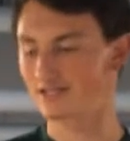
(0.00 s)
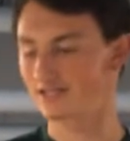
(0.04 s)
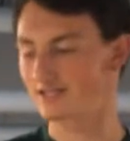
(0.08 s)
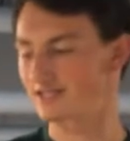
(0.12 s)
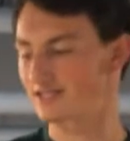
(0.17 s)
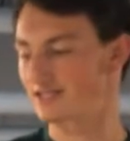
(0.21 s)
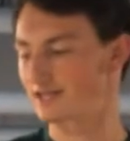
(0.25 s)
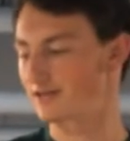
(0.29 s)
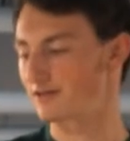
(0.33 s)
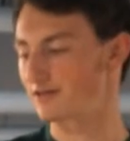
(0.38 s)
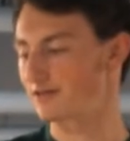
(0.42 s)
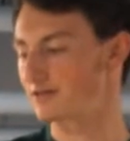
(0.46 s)

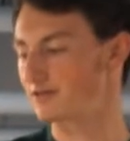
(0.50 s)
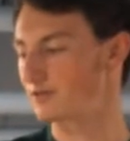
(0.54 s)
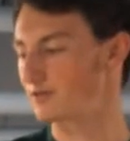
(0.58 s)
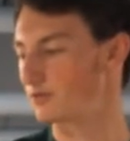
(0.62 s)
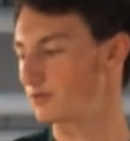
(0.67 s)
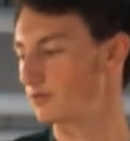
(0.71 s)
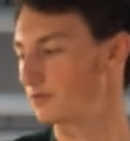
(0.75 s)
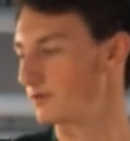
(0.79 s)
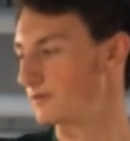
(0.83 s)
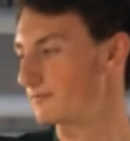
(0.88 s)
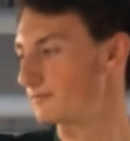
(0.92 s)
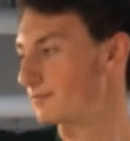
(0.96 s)
is that
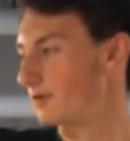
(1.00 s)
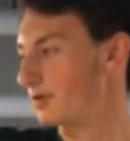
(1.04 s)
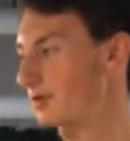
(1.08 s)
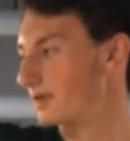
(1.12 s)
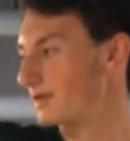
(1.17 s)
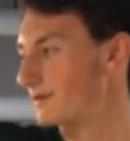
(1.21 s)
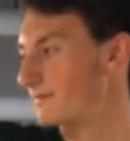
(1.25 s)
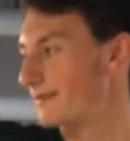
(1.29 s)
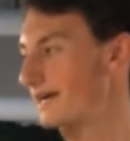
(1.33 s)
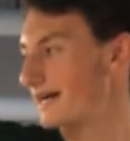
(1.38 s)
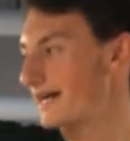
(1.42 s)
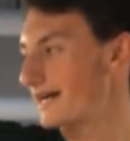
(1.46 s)
when
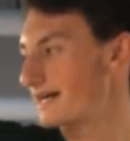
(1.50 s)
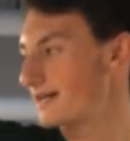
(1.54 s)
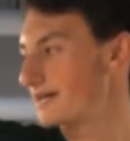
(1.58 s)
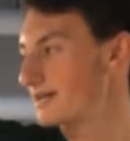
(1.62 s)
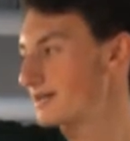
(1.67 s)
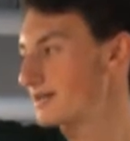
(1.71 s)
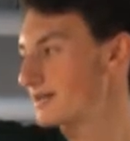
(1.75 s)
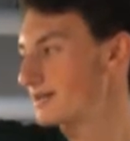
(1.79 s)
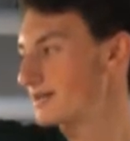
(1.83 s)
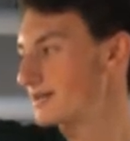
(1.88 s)
pulling back,